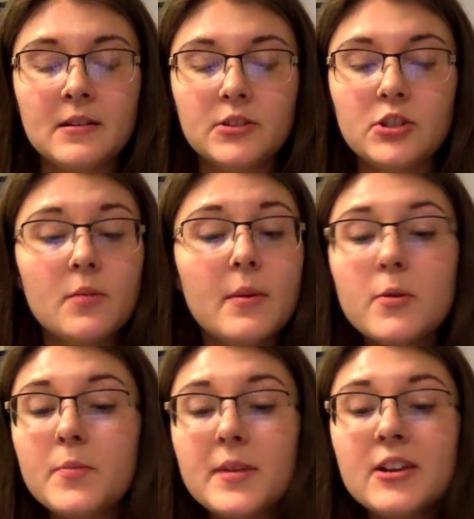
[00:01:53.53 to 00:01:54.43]
She
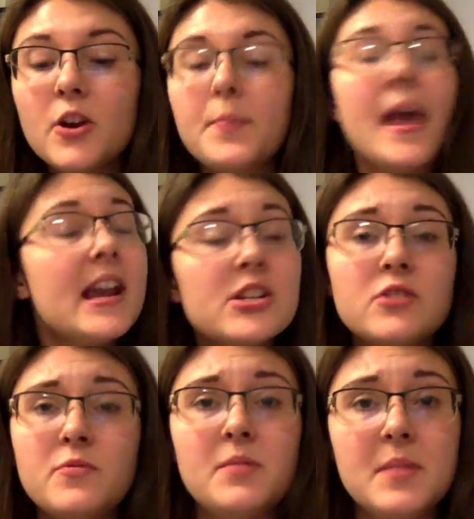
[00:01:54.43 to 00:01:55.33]
remembered being her
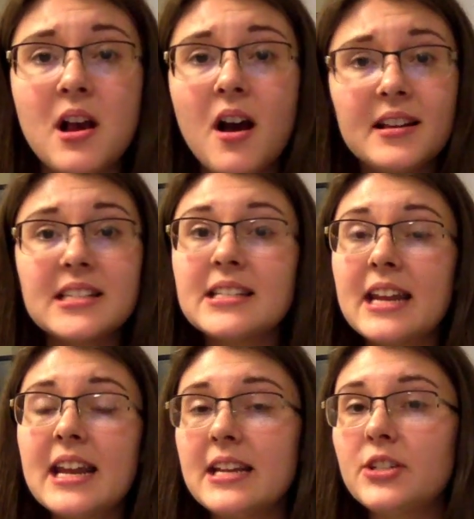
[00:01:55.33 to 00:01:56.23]
patient with me on
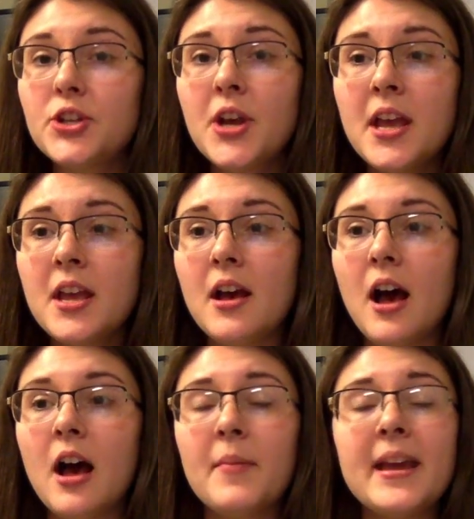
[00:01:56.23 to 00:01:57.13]
stage.
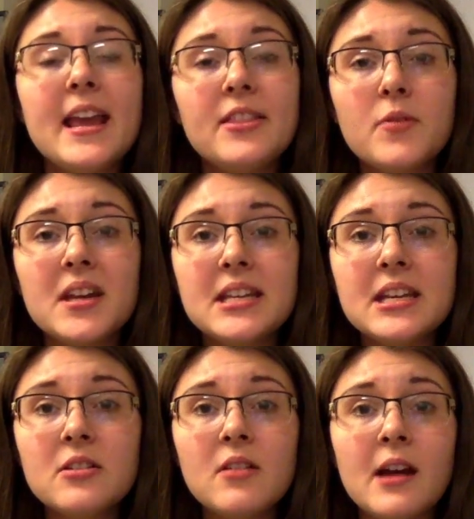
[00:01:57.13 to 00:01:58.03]
My 8th grade
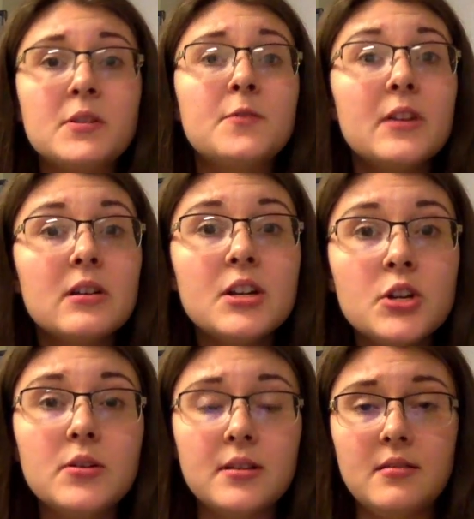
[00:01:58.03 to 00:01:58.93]
year, I was very
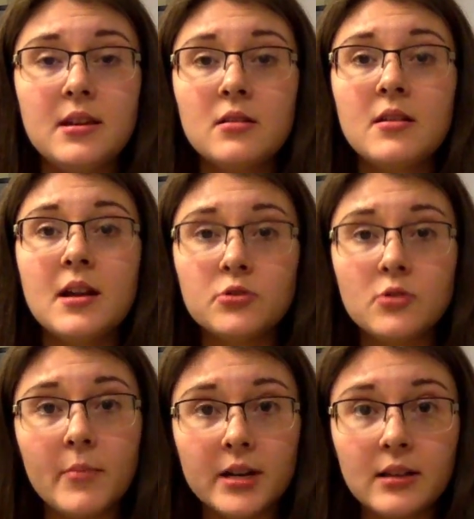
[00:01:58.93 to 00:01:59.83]
new to theater and
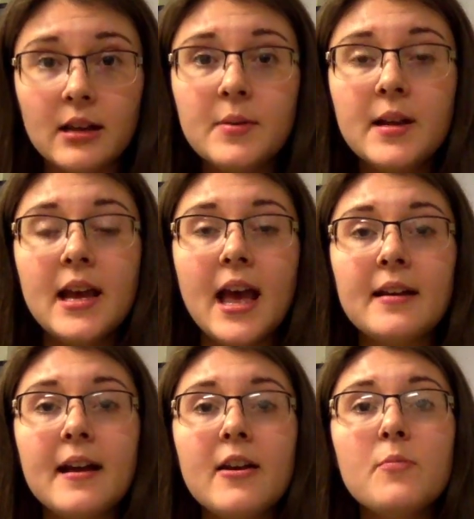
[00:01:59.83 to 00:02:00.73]
drama club,
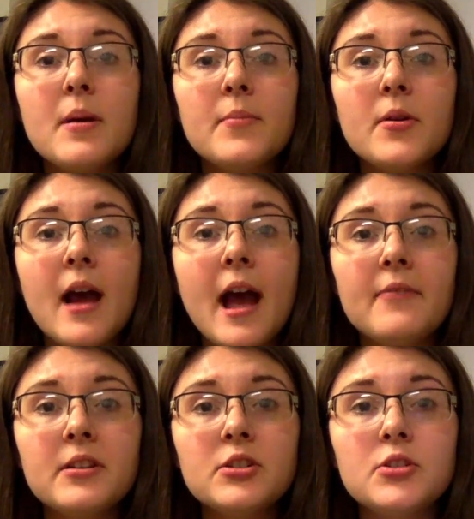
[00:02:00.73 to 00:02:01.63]
and I remember
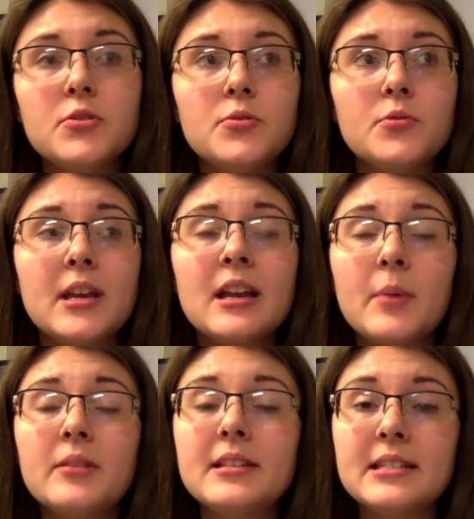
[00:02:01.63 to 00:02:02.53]
having to get up
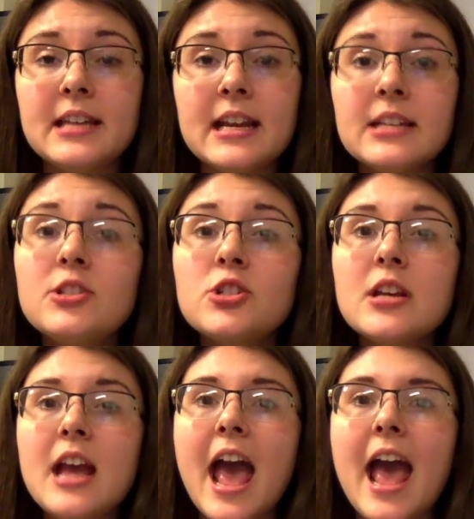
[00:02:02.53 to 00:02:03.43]
on the stage
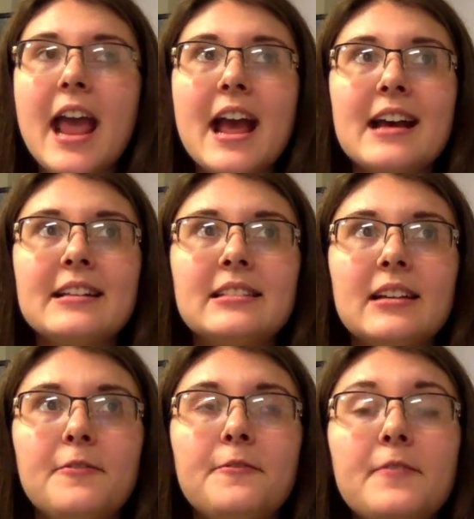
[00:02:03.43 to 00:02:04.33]
and
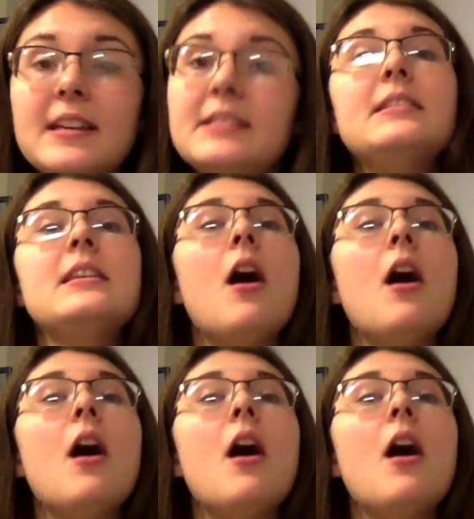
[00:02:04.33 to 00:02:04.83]
face the